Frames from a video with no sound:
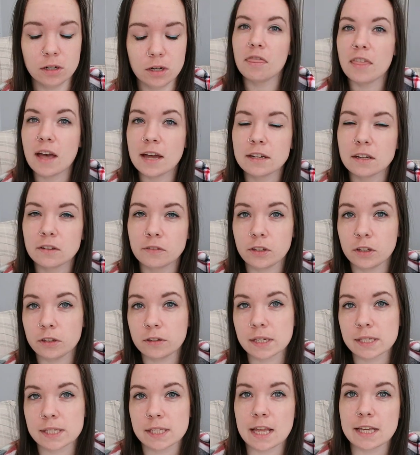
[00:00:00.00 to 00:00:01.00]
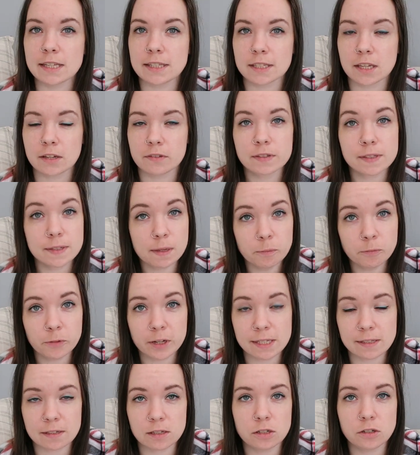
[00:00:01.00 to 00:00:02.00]
And then a few years later, for some
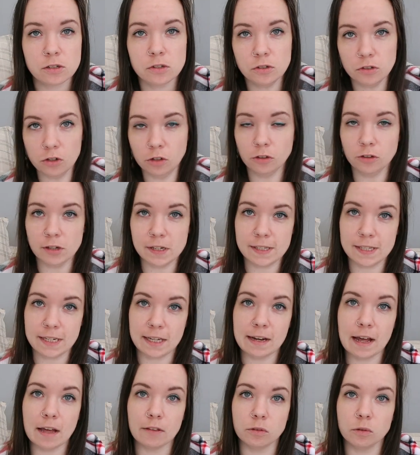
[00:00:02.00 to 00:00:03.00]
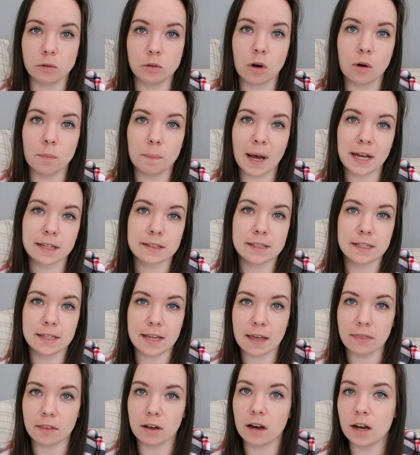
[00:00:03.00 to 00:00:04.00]
reason, John Christie and Ethel got back
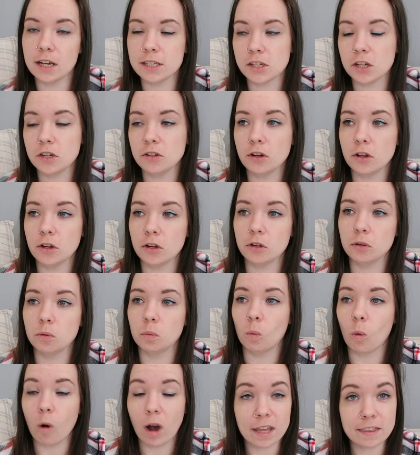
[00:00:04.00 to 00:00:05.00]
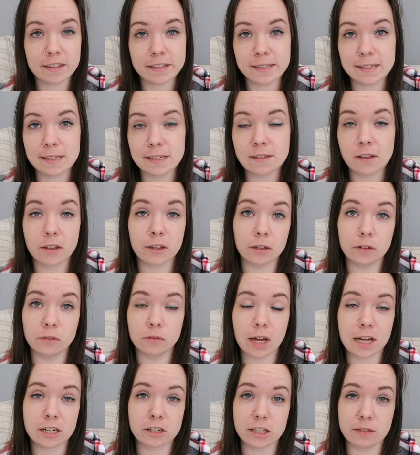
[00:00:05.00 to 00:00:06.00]
together. I don't know why this is. I
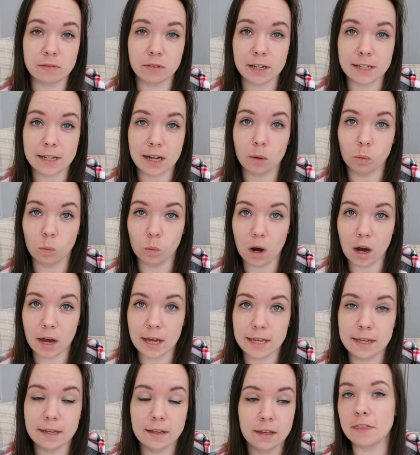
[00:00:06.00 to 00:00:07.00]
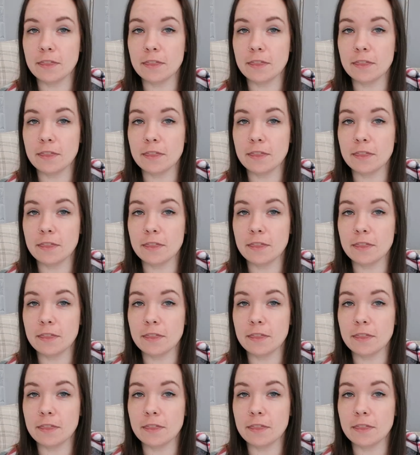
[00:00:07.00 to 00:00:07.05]
couldn't actually find out why.